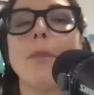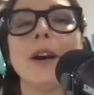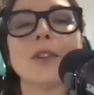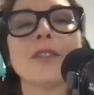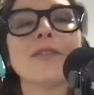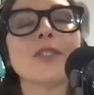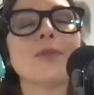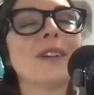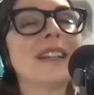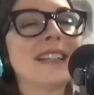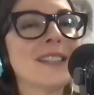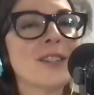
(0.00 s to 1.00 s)
on over to
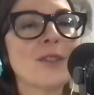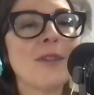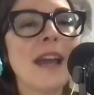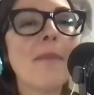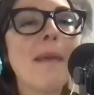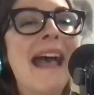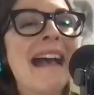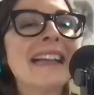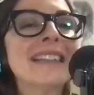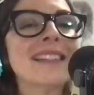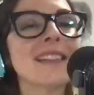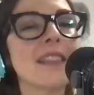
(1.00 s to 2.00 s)
our Instagram
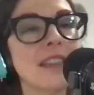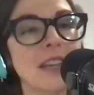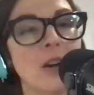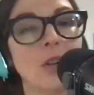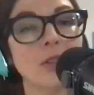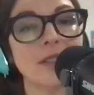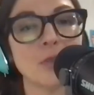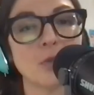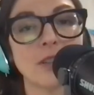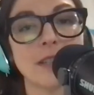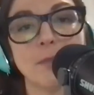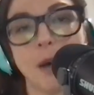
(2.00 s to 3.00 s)
at the
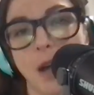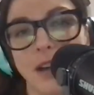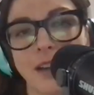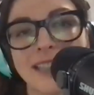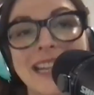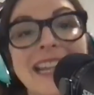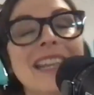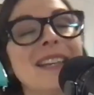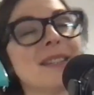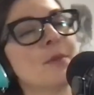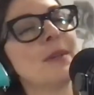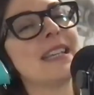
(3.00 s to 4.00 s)
Allsorts Pod
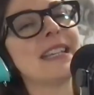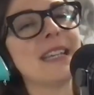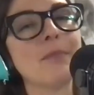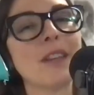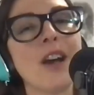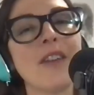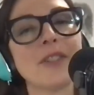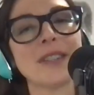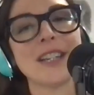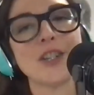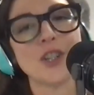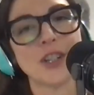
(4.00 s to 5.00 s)
so we can keep the
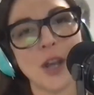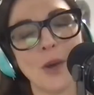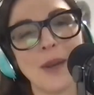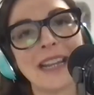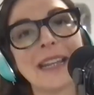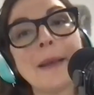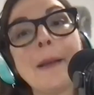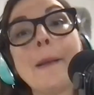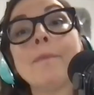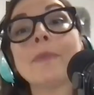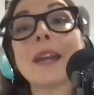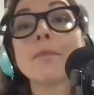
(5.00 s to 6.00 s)
conversation going.
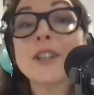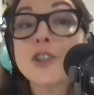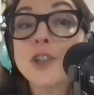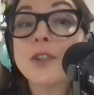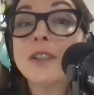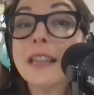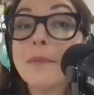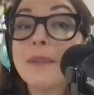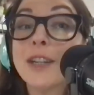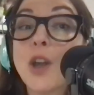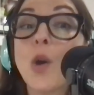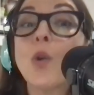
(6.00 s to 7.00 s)
And be sure to let me
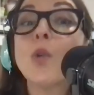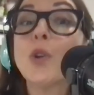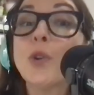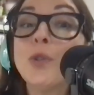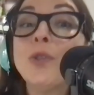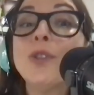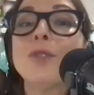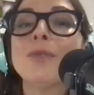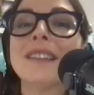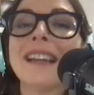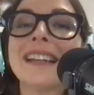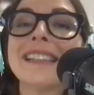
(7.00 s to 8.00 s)
know who you would
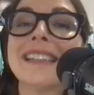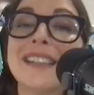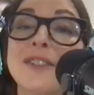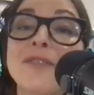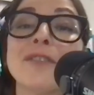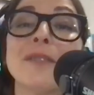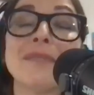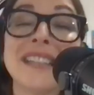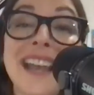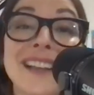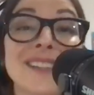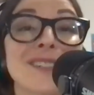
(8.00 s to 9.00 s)
like to hear from
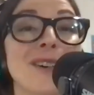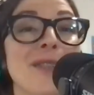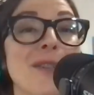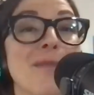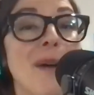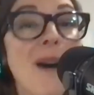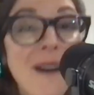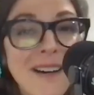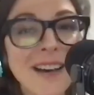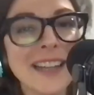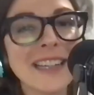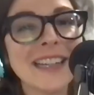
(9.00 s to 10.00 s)
next on the
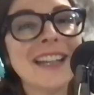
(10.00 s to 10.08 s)
pod.